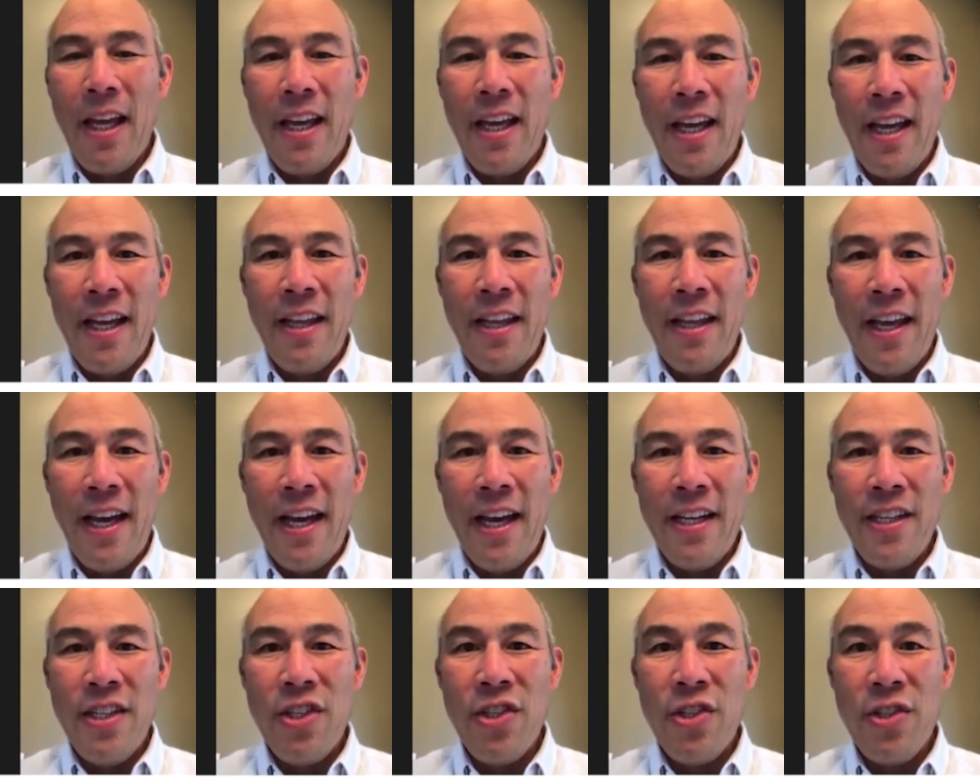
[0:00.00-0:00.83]
And
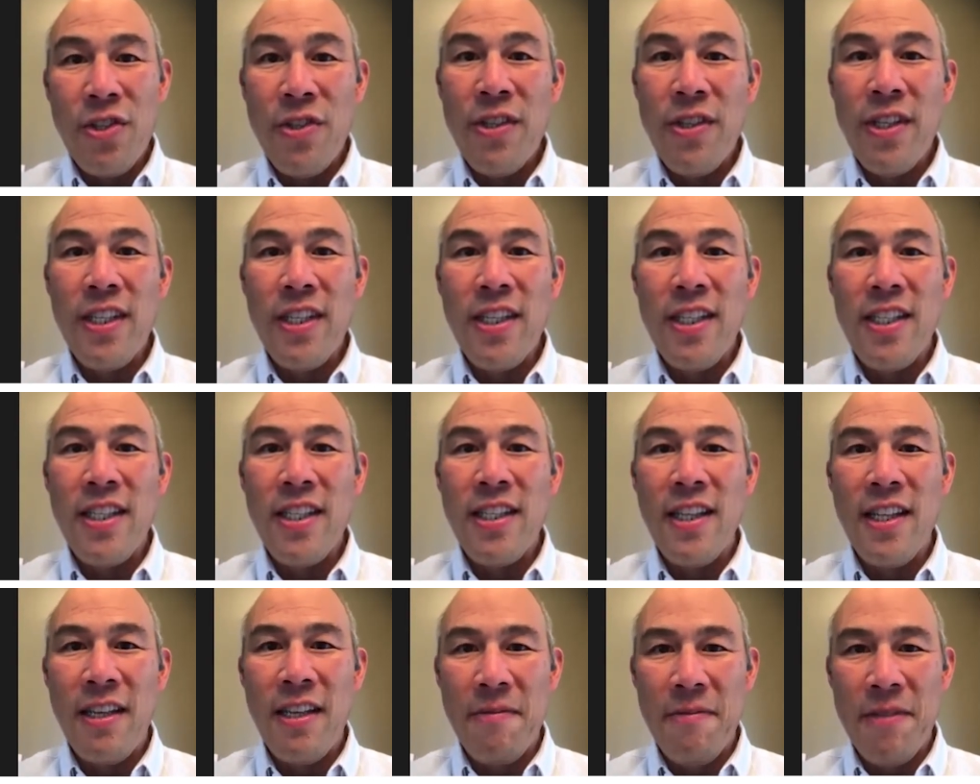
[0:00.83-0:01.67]
that students
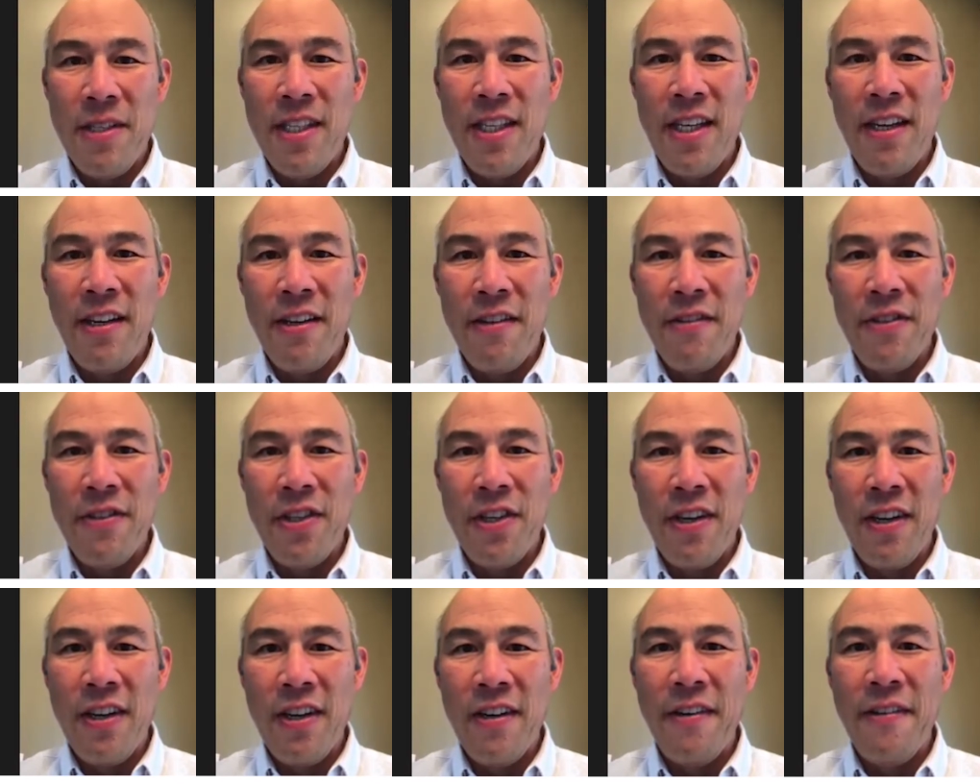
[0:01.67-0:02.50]
themselves
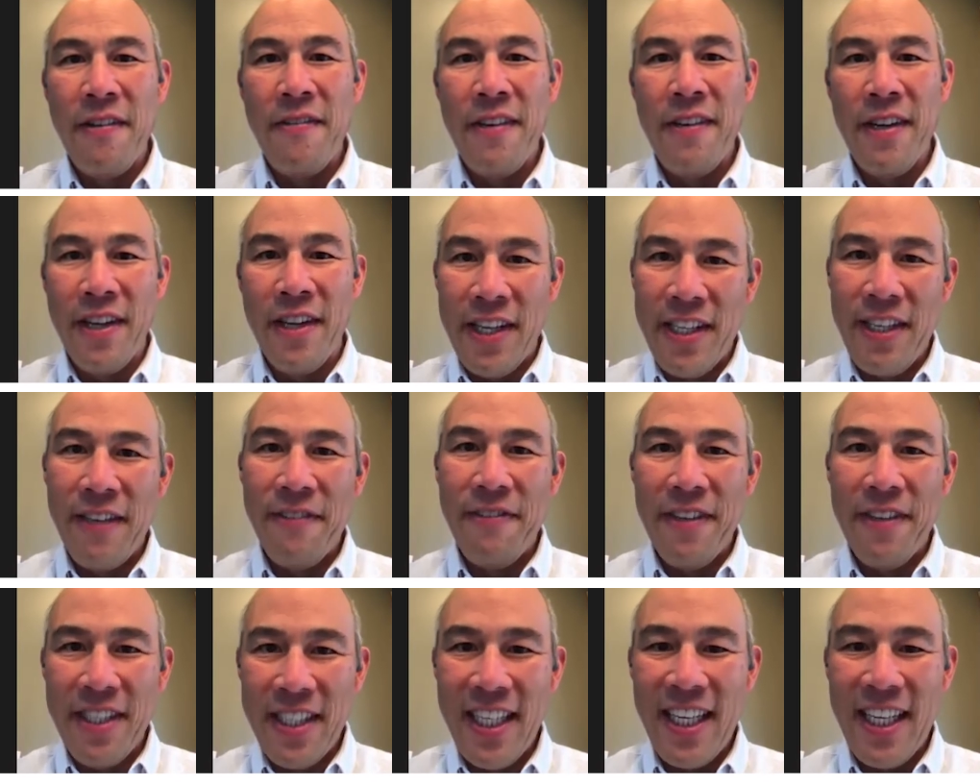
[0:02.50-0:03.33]
are very
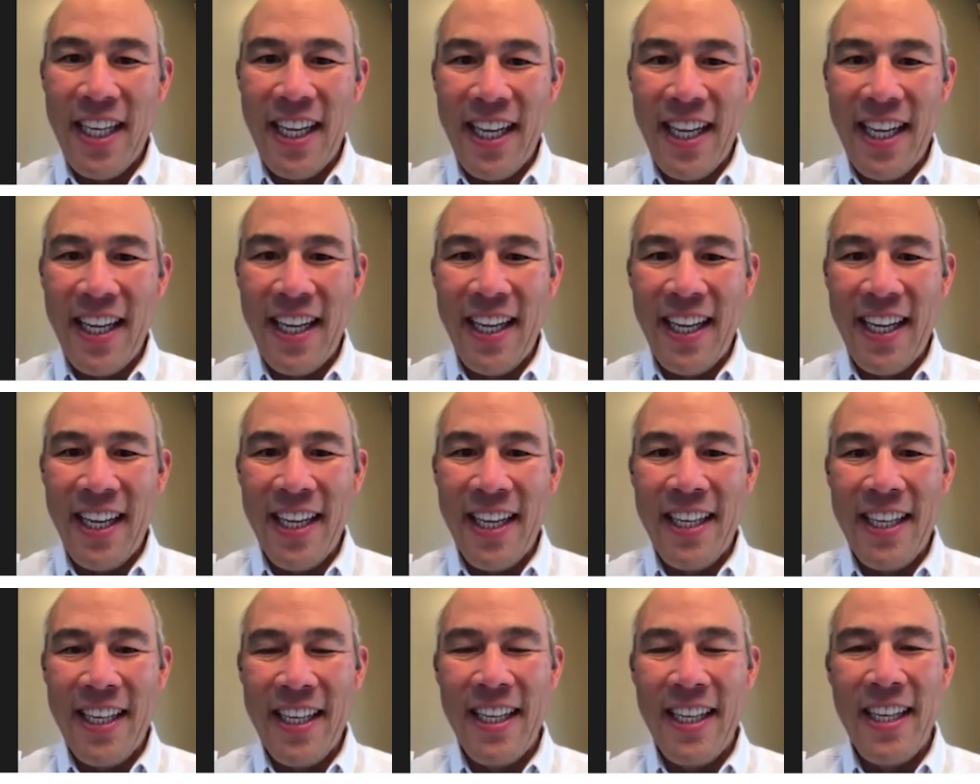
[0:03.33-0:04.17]
different today.
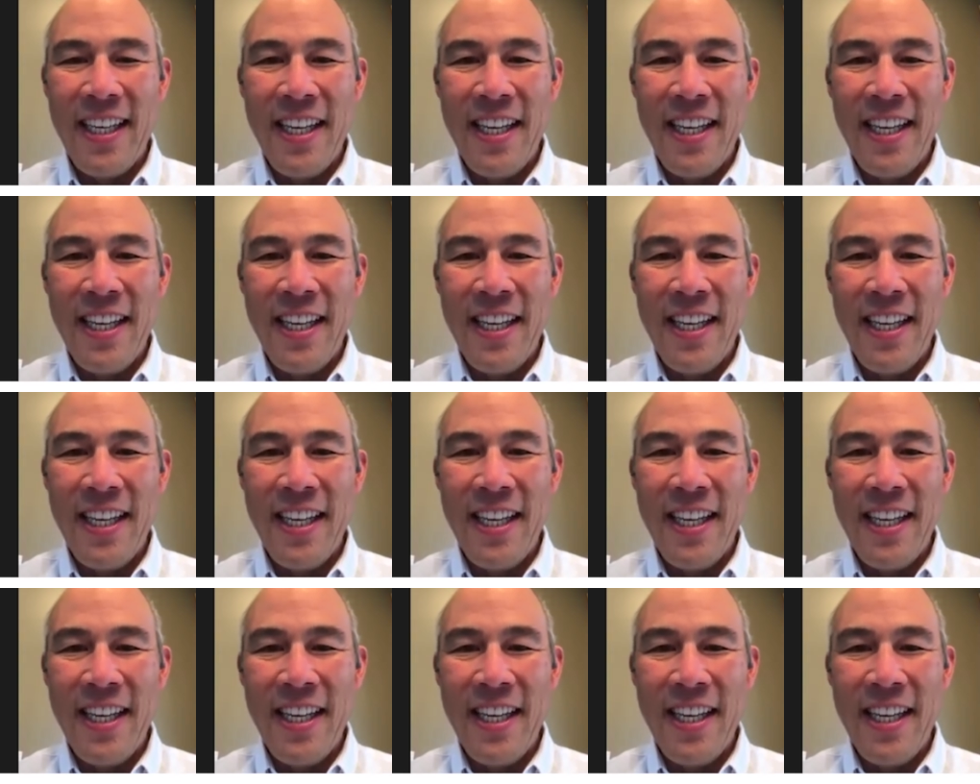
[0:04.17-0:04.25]
And